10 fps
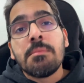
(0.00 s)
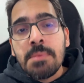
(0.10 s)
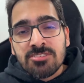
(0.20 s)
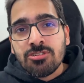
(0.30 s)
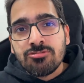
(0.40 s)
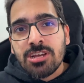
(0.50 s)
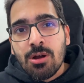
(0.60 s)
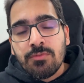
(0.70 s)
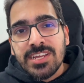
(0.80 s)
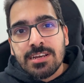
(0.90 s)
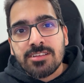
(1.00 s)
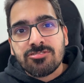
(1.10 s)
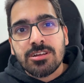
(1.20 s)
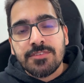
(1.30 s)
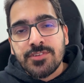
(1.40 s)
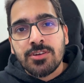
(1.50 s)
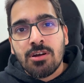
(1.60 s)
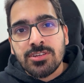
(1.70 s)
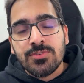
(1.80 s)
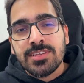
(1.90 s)
Make sure to check out vCluster if you're
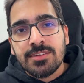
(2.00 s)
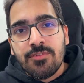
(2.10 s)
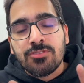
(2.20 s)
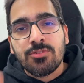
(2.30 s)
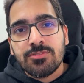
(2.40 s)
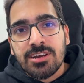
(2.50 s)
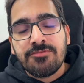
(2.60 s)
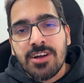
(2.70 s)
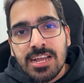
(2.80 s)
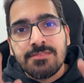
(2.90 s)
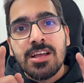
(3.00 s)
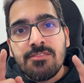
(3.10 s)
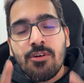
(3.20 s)
not using for 2025